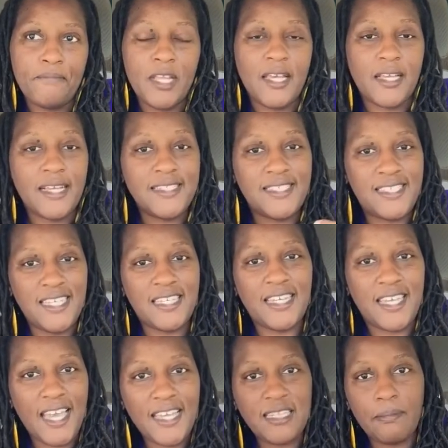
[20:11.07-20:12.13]
can see the
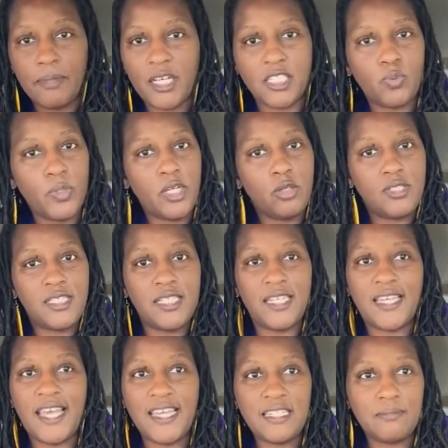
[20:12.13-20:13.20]
kingdom. Because we don't see the
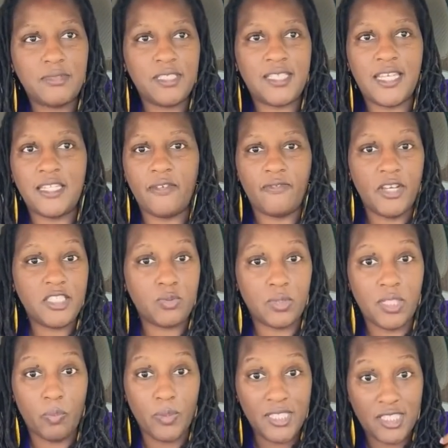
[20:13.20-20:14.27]
kingdom just
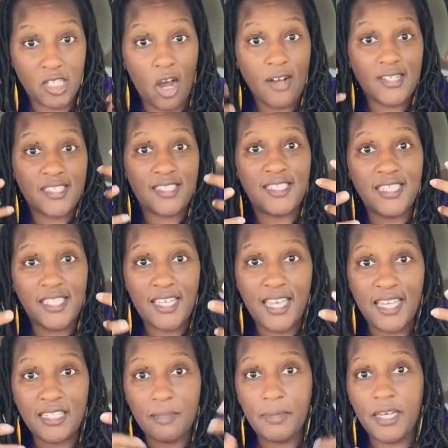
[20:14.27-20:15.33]
individually. We start to see the
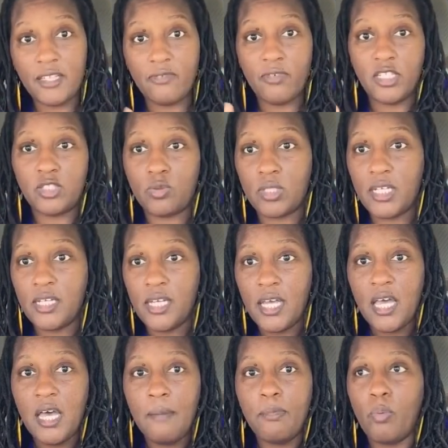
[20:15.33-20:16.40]
kingdom individually,
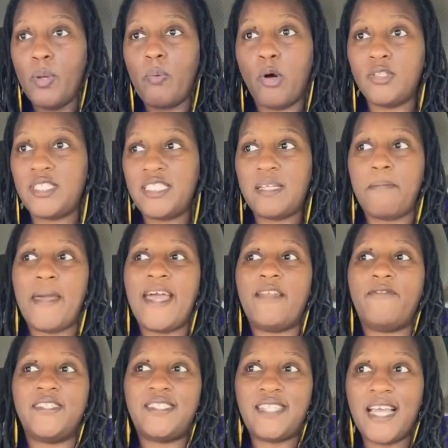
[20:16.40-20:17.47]
but we won't see the
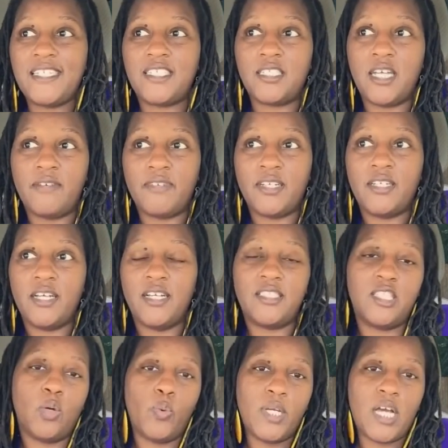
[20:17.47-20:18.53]
manifestation of it
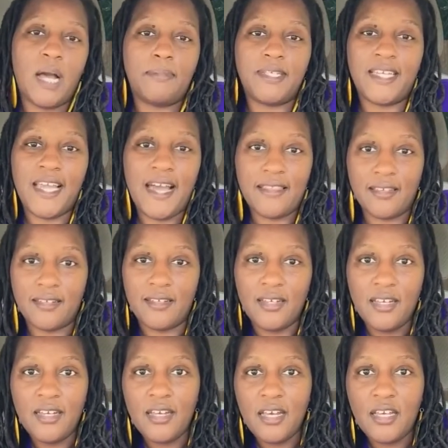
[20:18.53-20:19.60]
until we come together,
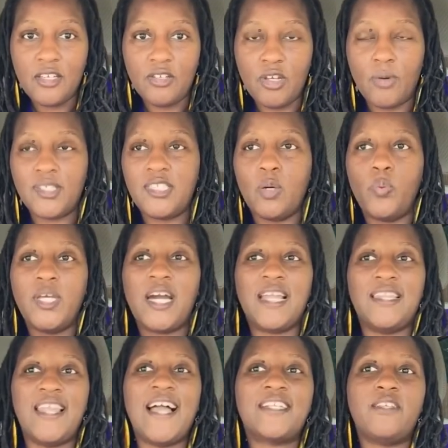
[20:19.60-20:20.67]
until we
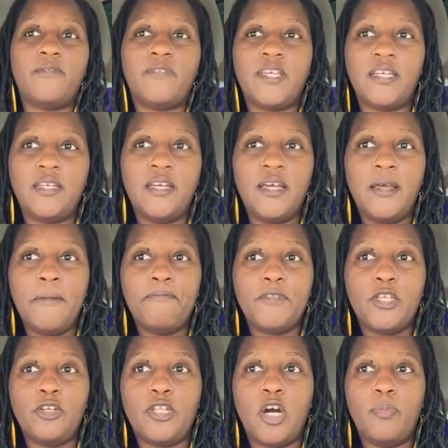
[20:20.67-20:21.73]
collectively,
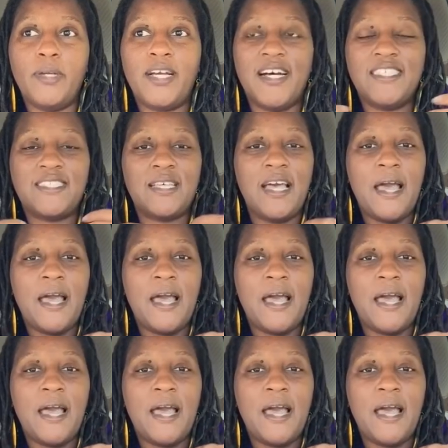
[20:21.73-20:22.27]
because